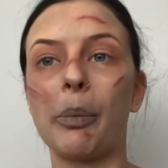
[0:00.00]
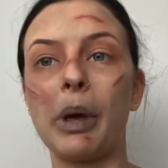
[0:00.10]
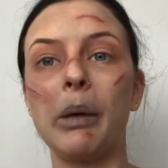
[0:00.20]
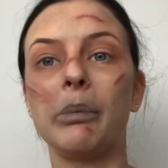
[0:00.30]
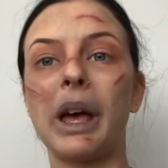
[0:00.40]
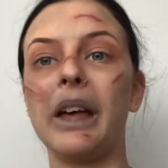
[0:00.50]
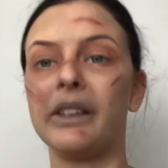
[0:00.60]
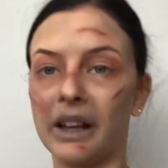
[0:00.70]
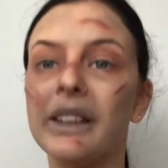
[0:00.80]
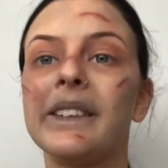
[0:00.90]
up in
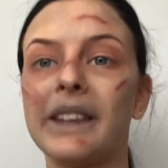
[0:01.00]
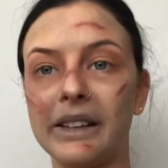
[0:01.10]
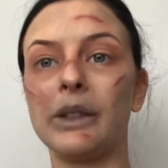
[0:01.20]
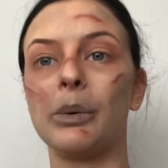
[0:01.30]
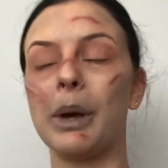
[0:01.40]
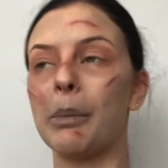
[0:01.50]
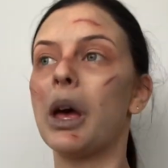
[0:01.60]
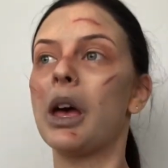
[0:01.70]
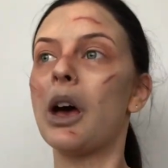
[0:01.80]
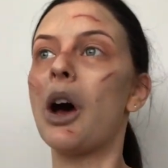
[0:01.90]
bed and says to him,
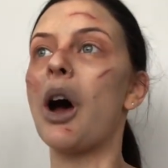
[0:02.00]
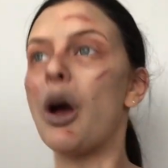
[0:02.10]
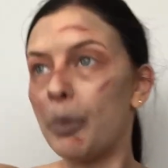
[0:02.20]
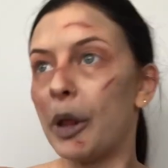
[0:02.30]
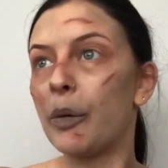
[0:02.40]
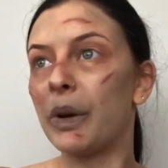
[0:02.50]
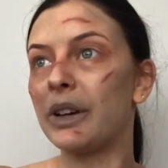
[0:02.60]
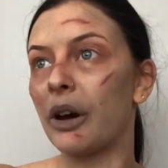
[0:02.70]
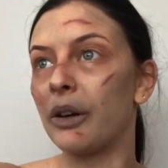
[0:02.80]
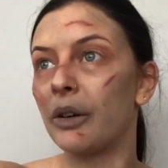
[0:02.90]
open the
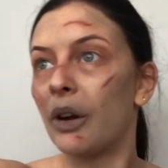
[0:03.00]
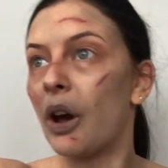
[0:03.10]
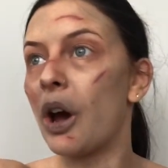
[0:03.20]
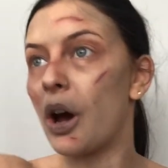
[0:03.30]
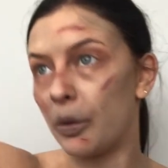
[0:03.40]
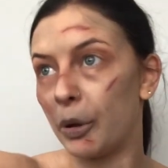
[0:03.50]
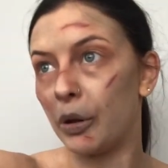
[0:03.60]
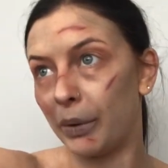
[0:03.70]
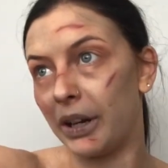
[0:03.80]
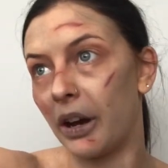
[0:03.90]
window,
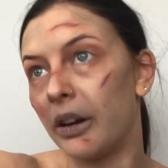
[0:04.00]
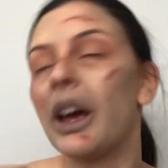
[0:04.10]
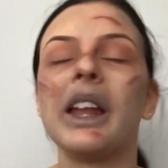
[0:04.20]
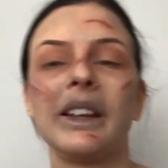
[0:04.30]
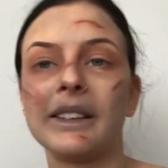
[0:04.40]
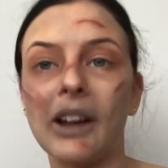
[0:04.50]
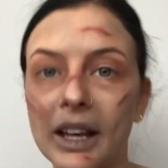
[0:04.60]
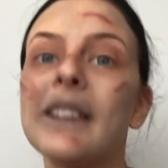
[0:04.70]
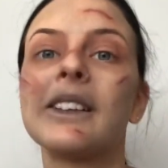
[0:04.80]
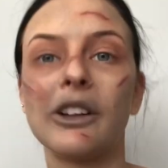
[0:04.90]
and it's
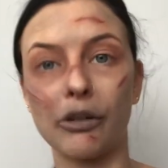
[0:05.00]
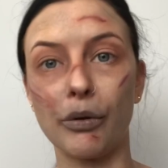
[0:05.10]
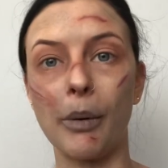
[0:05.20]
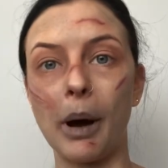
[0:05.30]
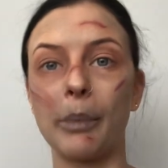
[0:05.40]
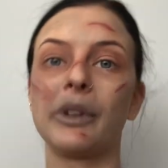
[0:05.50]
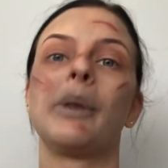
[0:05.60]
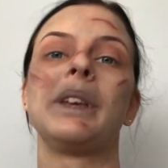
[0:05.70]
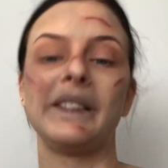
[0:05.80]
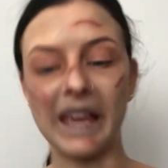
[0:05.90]
like he's going to throw up,
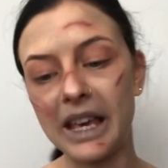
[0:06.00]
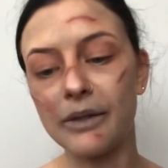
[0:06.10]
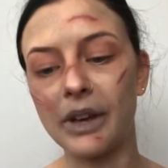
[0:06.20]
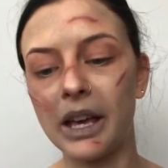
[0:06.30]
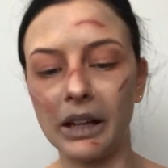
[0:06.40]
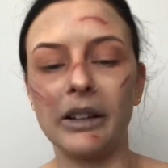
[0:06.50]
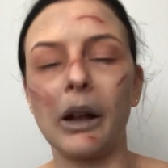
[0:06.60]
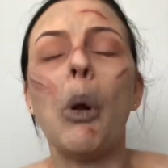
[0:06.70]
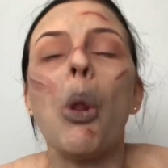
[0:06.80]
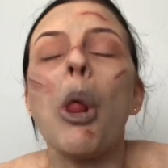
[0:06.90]
so he's heaving and he's
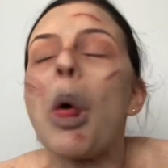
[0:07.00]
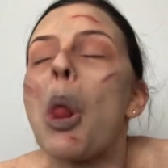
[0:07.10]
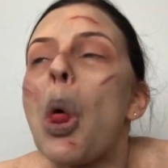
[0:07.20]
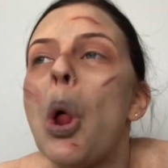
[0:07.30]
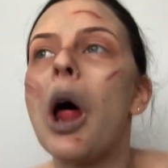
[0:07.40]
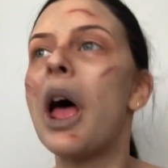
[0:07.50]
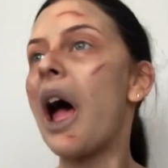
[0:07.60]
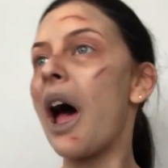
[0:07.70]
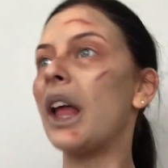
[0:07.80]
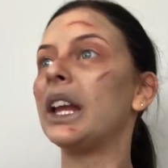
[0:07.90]
like,
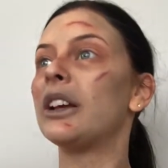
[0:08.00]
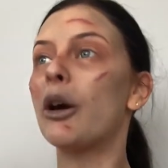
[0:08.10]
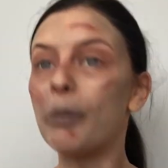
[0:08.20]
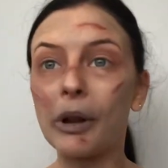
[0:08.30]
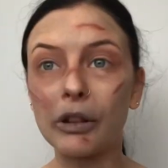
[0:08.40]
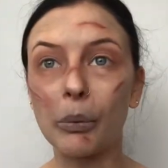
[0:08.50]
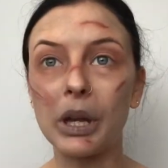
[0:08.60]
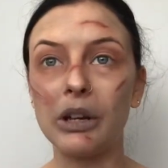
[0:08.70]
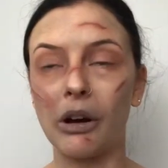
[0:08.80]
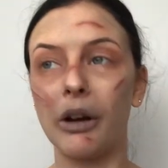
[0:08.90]
and he opened the
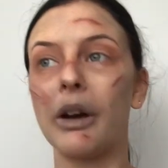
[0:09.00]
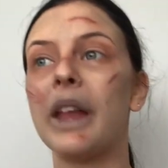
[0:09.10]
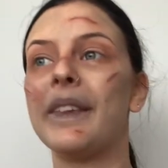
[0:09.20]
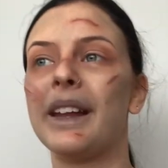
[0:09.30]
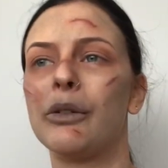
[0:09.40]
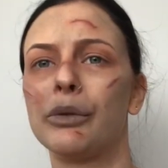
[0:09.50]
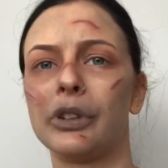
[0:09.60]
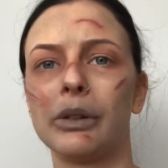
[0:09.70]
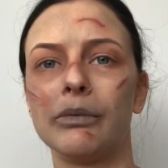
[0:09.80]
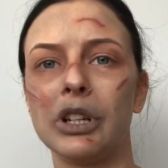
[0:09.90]
window, and then all of a
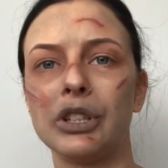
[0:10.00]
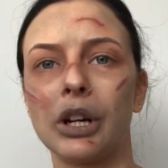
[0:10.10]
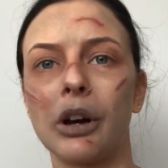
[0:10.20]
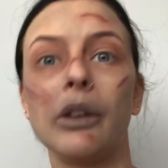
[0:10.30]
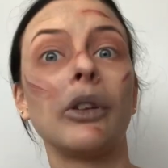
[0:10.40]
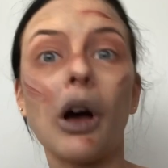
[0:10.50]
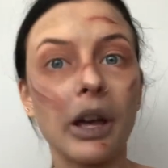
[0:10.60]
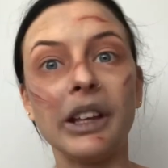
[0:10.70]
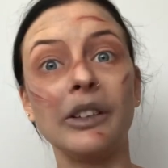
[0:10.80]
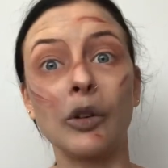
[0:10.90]
sudden Richard goes,
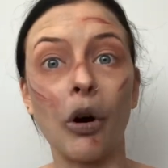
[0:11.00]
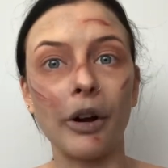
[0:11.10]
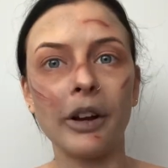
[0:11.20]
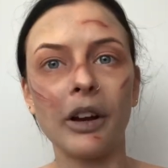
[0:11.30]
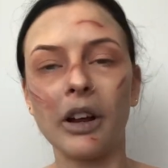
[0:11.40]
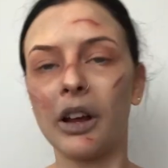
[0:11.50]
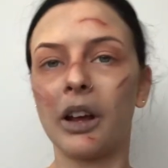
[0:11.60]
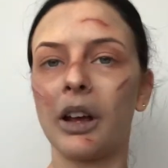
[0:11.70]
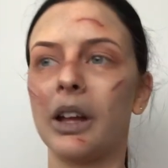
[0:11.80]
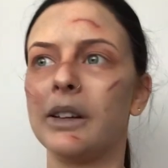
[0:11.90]
he's gone,
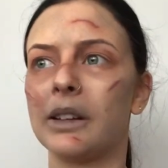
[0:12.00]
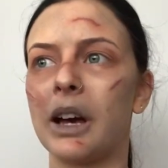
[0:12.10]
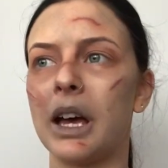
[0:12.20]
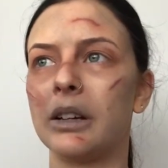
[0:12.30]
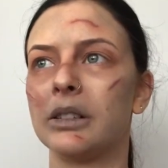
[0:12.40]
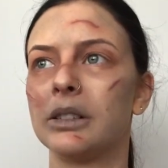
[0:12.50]
and it's like,